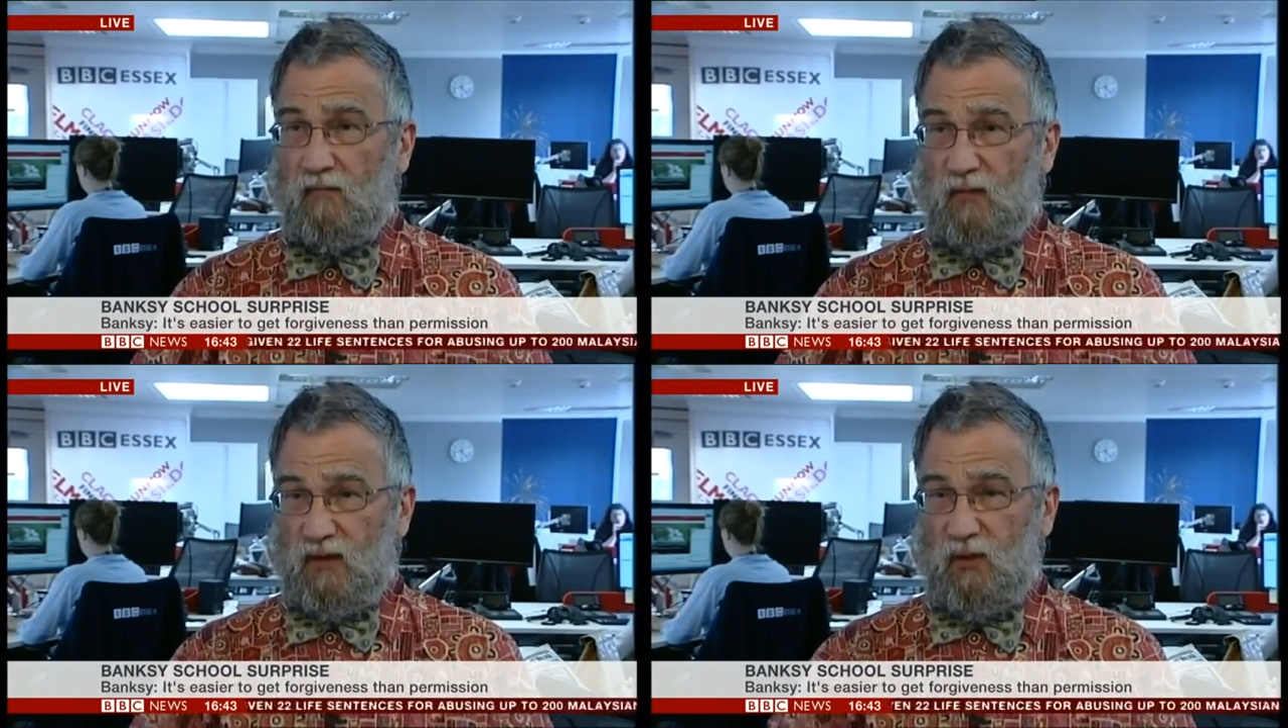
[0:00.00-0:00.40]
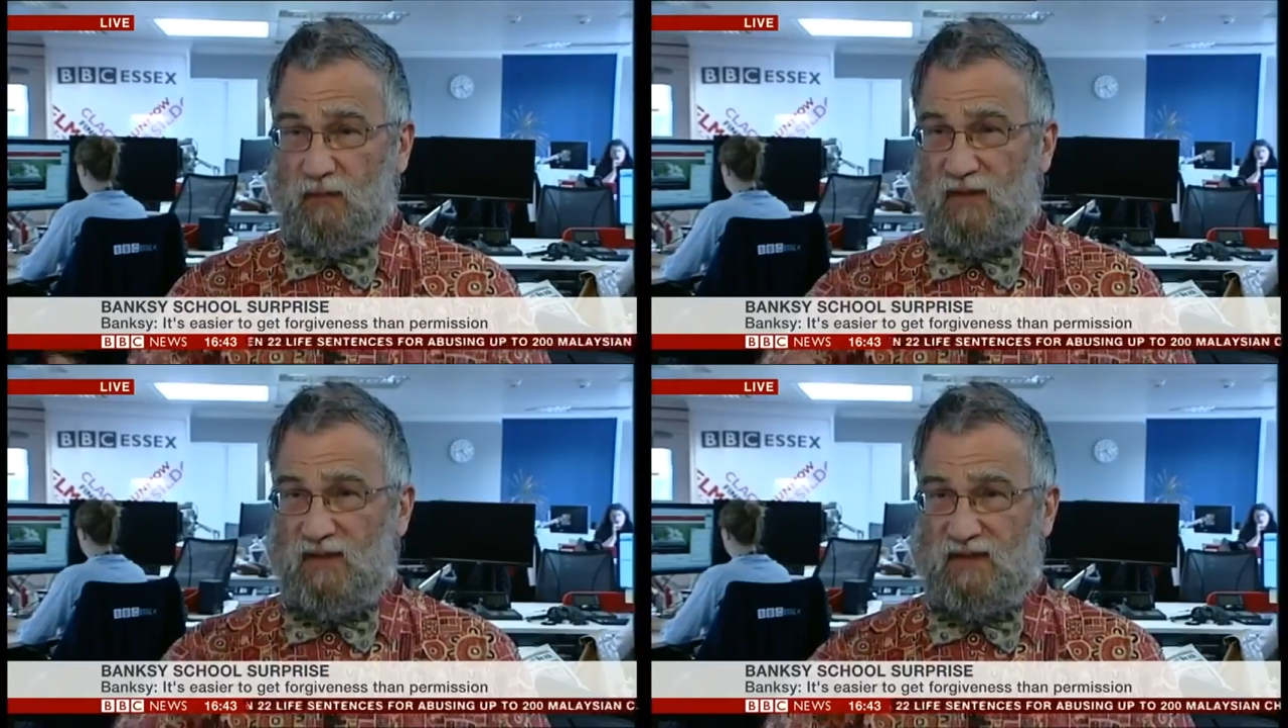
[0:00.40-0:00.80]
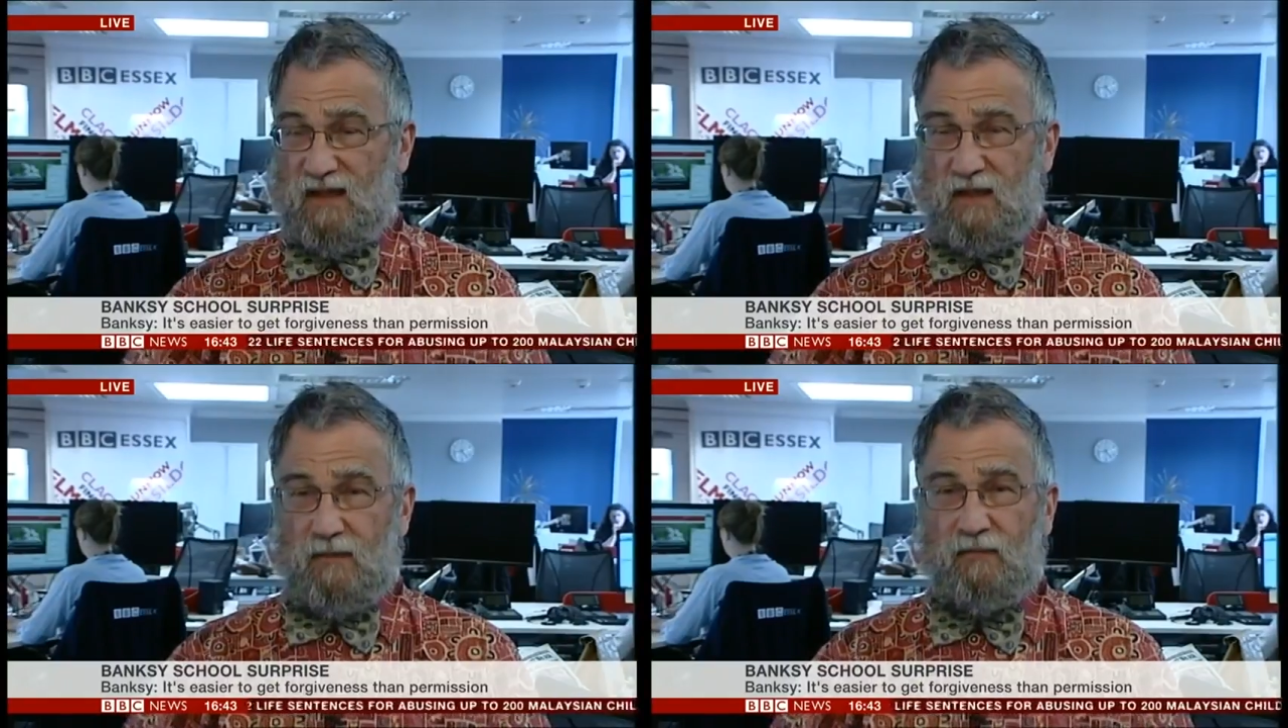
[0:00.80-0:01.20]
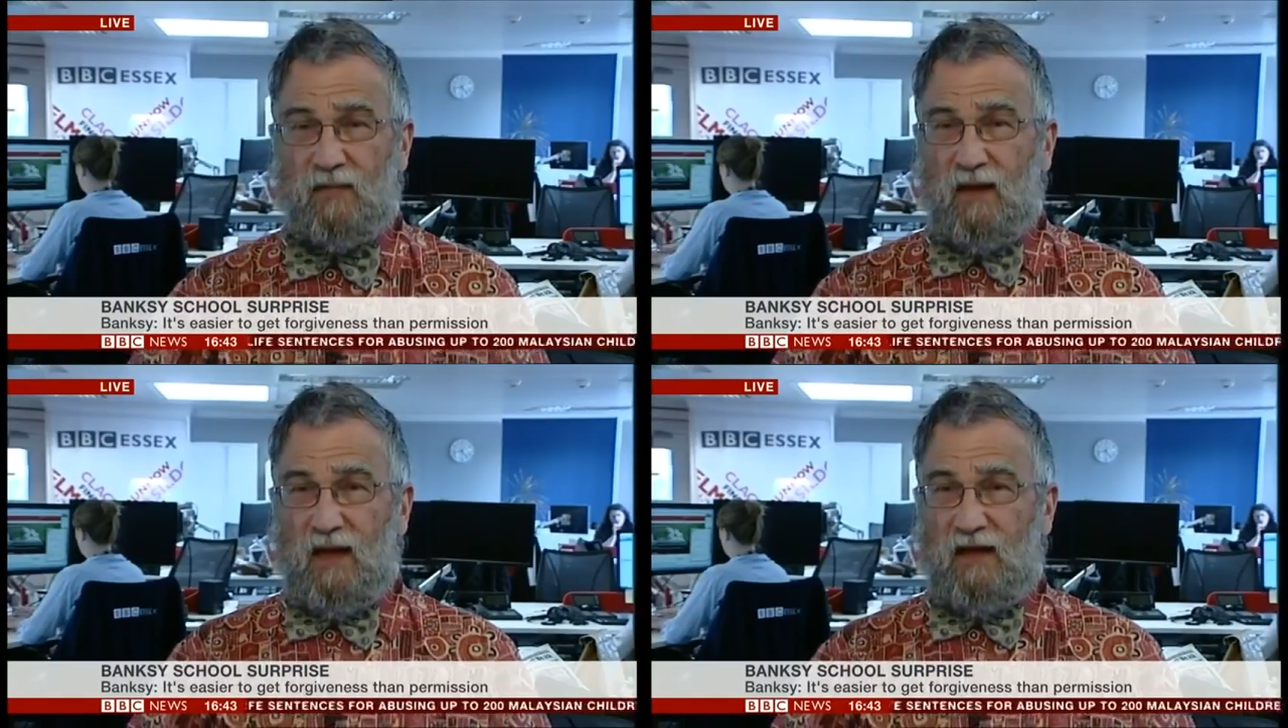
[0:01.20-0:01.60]
with the hoop and the stick,
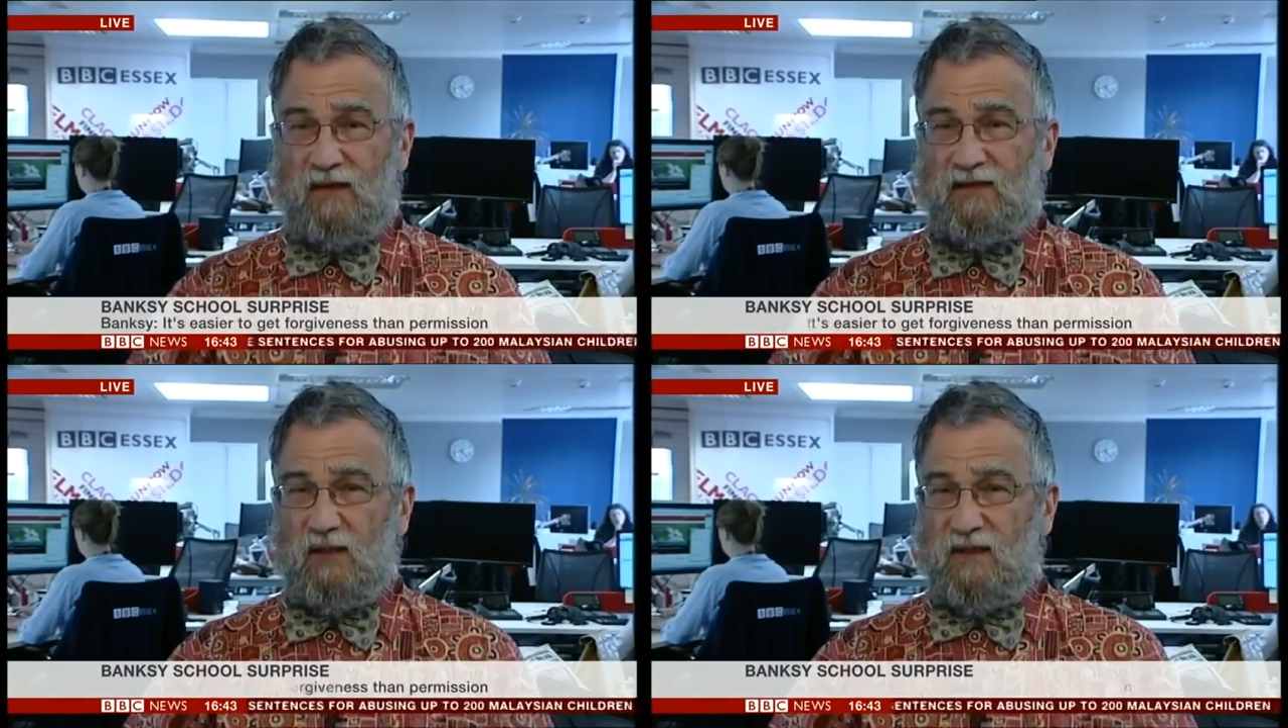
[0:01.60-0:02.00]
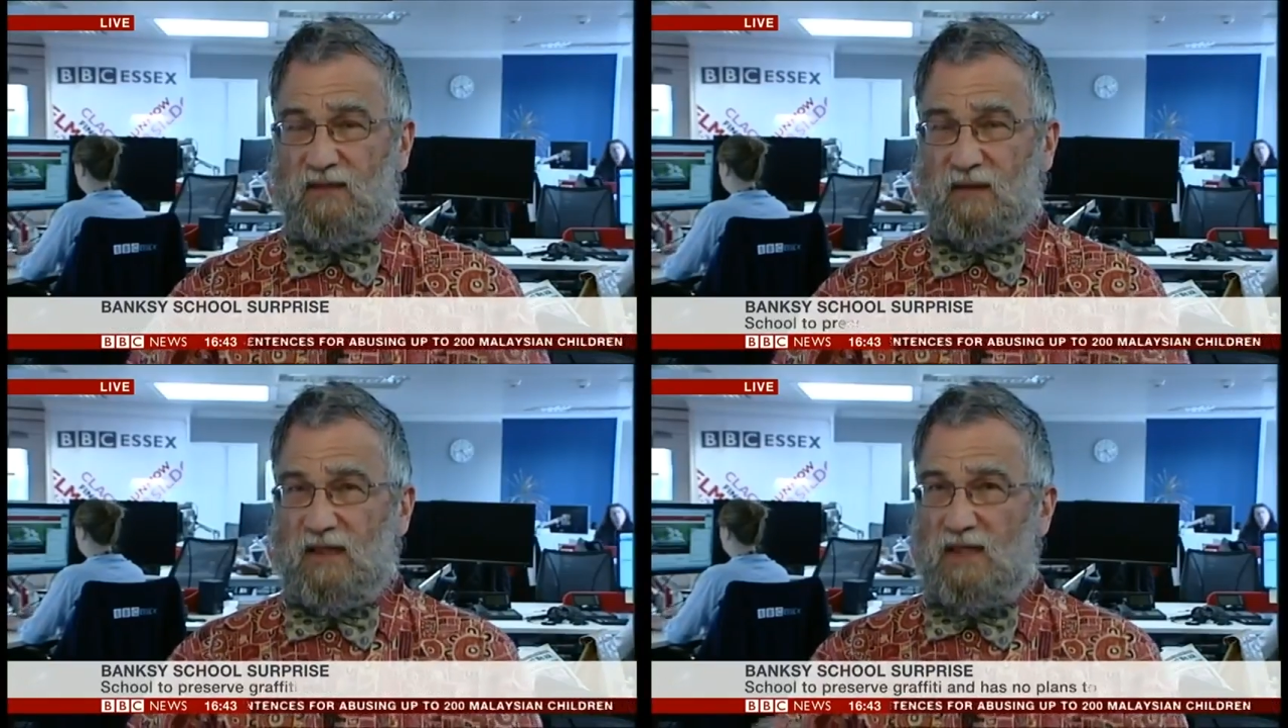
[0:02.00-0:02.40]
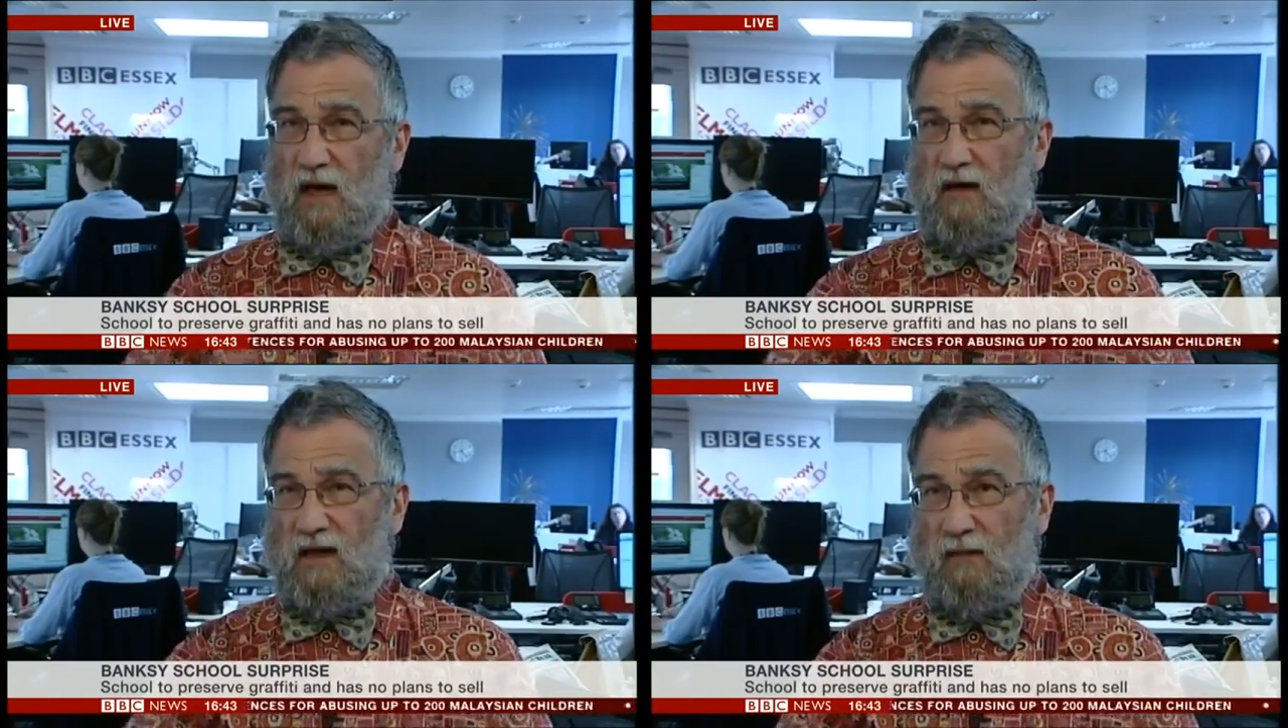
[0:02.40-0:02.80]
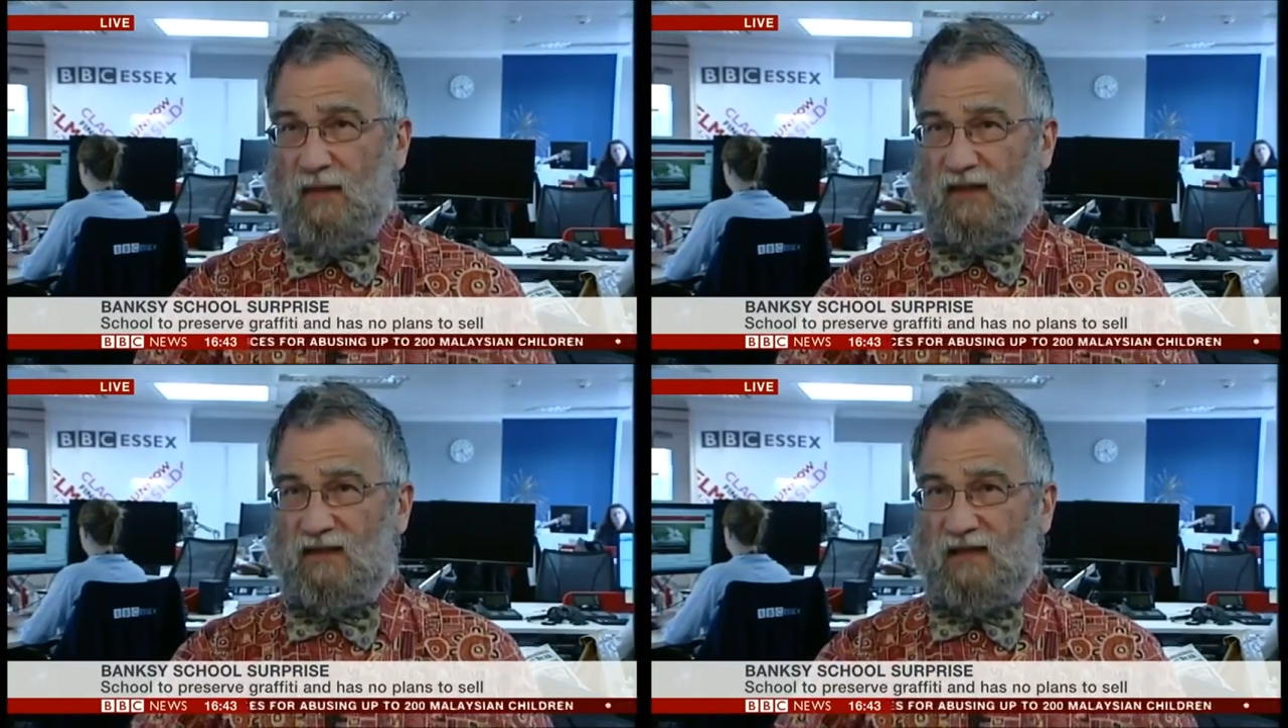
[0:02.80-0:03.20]
and so he's harking
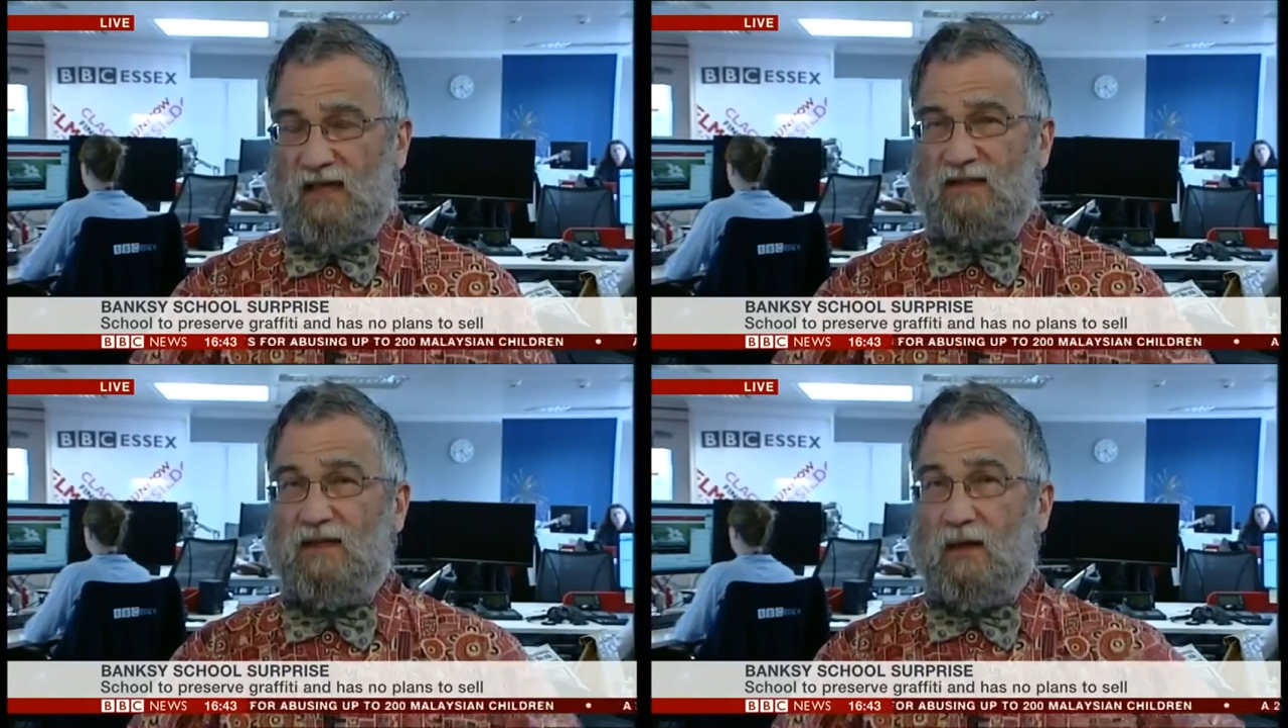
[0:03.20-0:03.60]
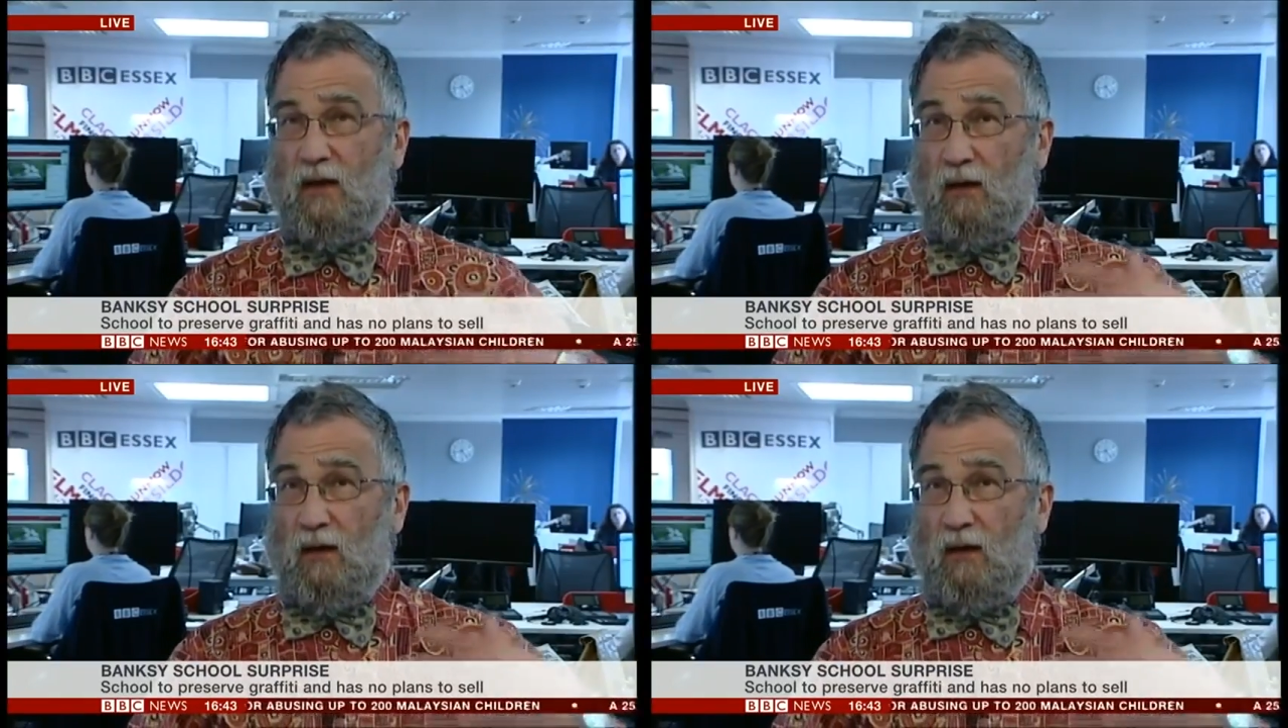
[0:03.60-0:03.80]
back to that,